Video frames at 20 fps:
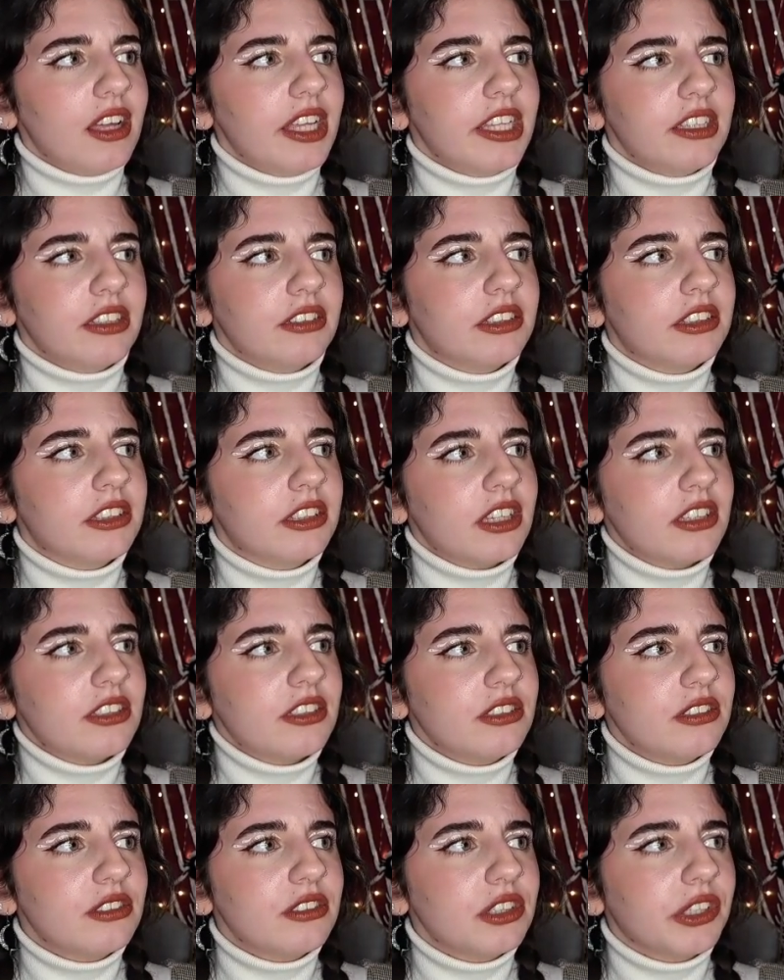it
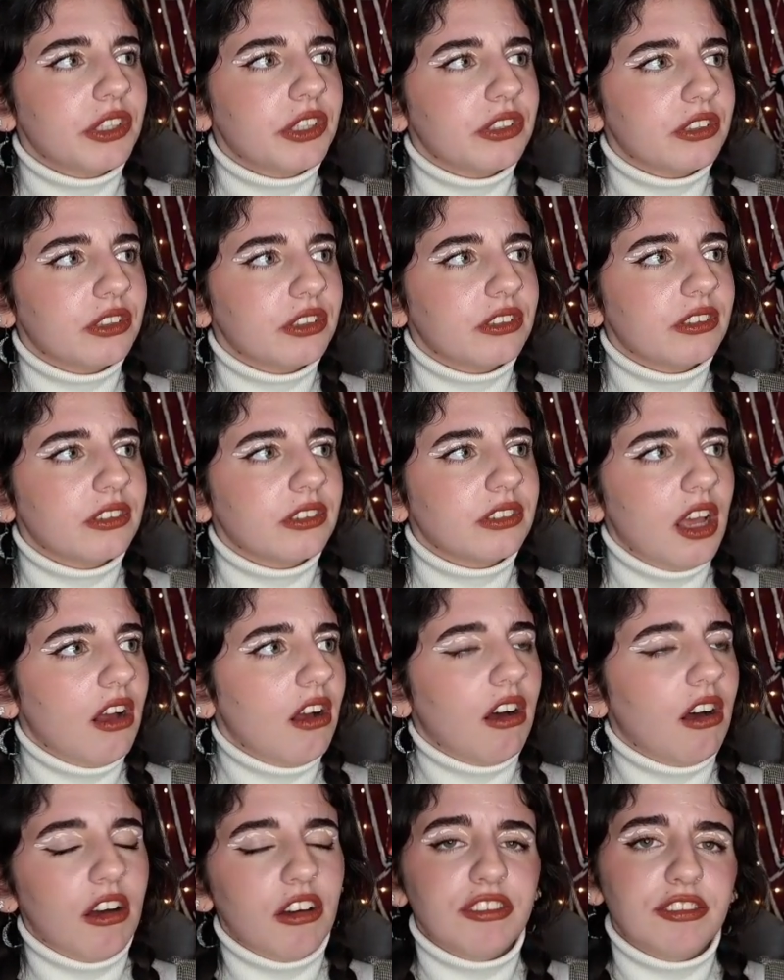doesn't look
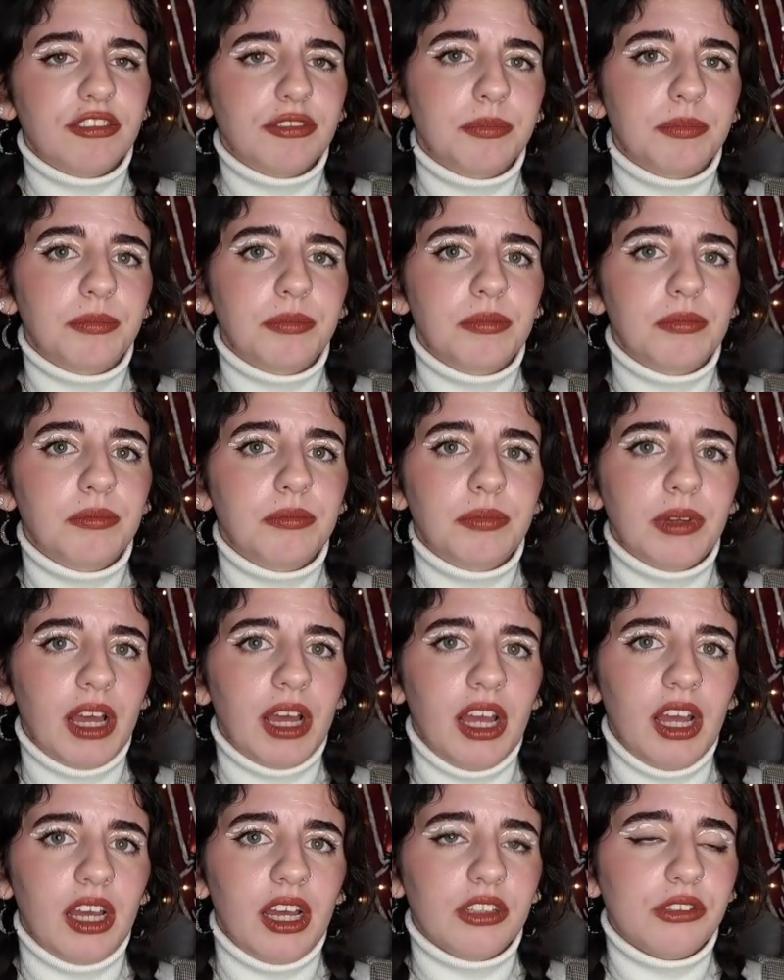half
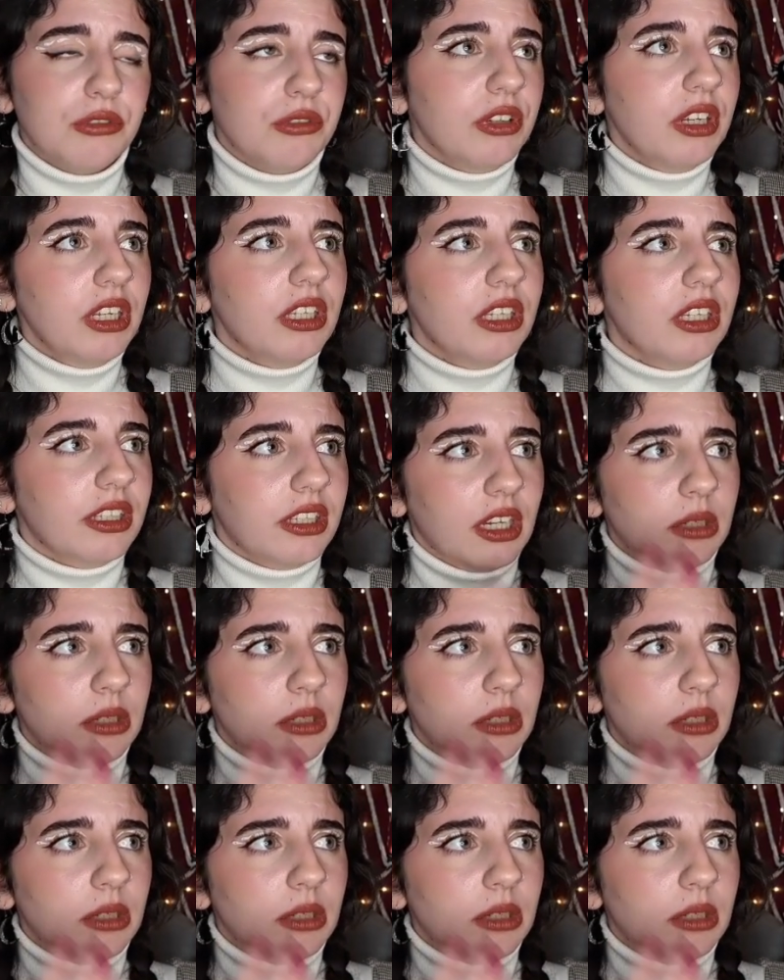bad, really.